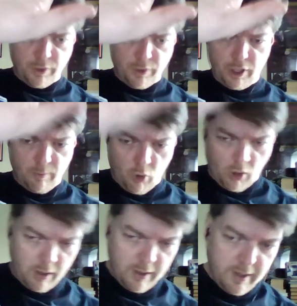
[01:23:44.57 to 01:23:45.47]
any
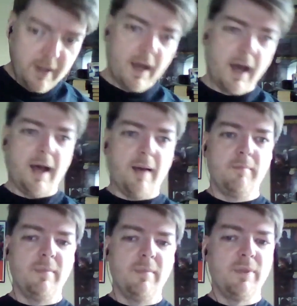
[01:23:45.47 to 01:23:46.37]
more.
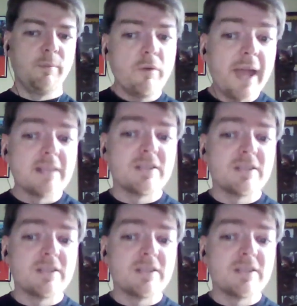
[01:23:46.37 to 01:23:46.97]
The movie ends